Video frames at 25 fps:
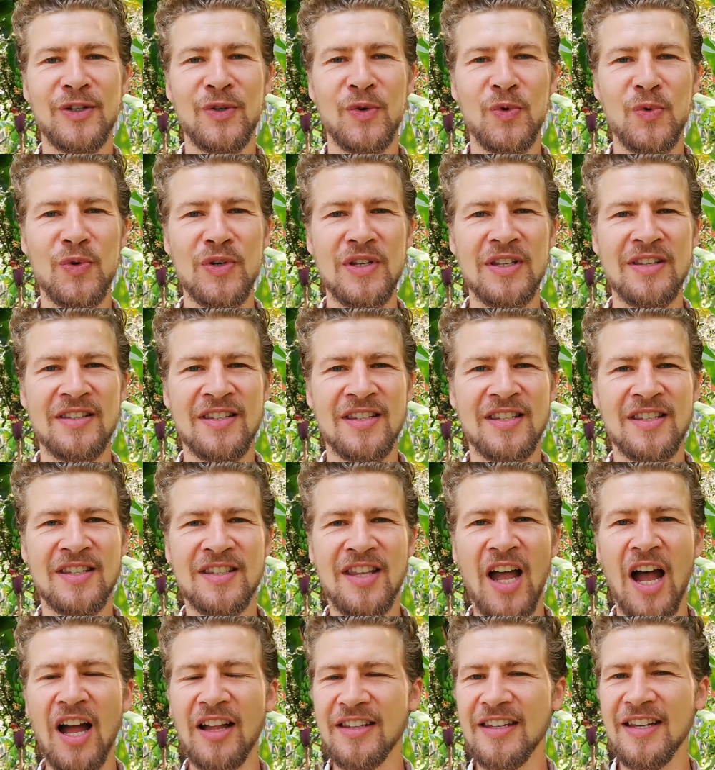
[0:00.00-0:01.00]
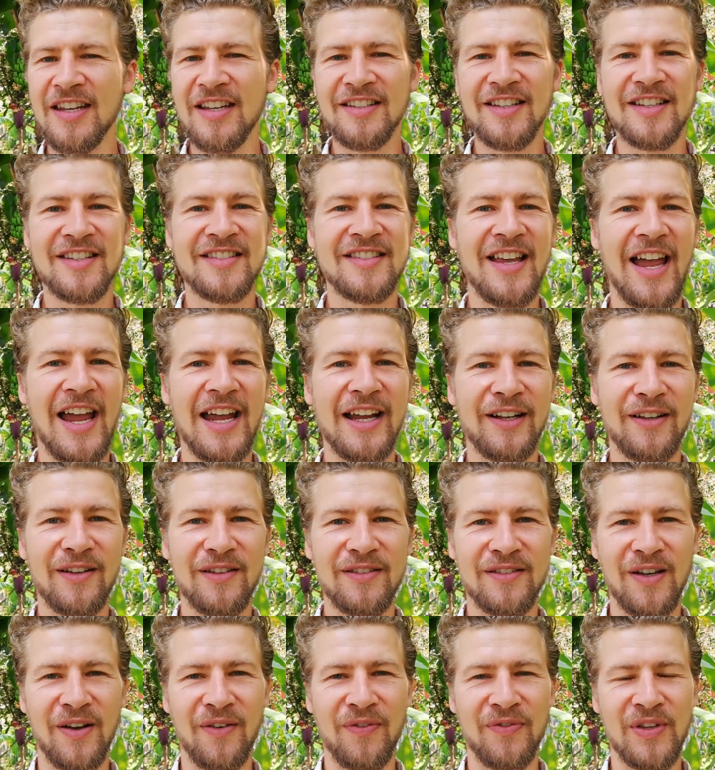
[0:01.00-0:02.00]
who is studying the
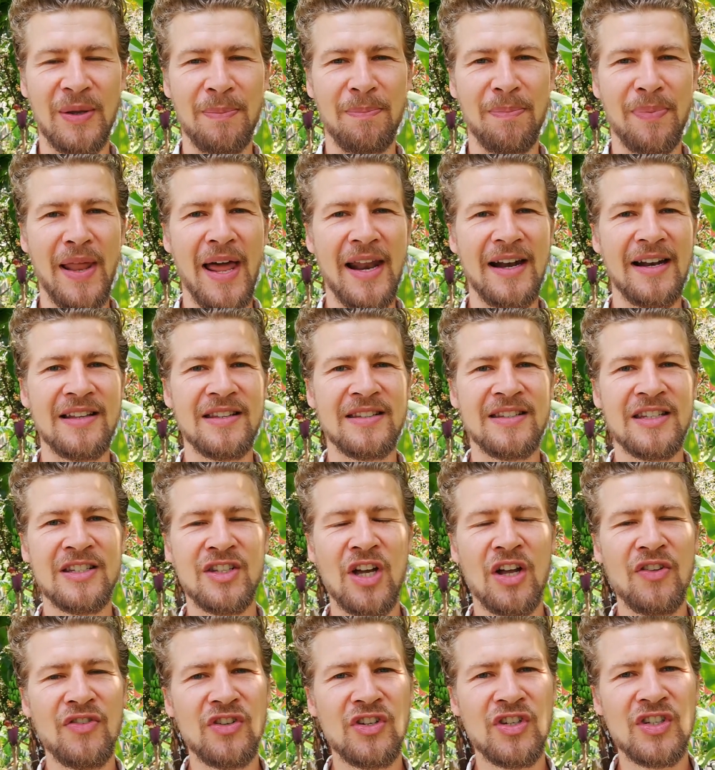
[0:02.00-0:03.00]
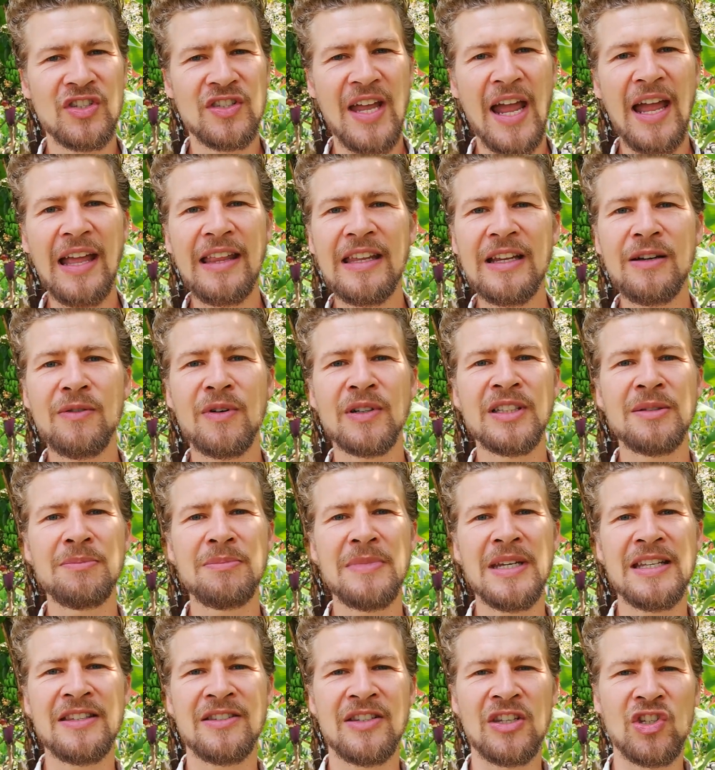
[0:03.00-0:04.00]
cycles of the planets, is understanding what it
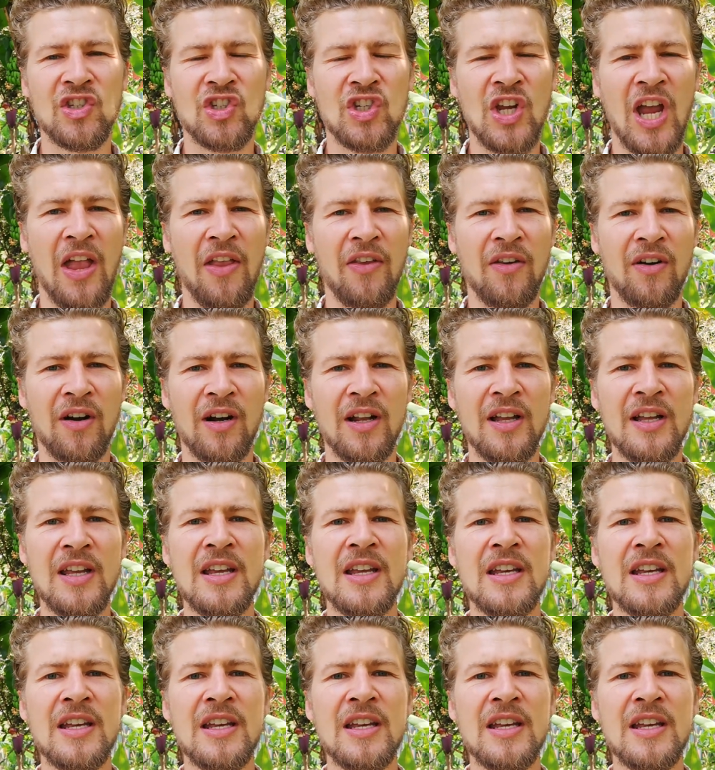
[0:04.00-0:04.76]
means in general.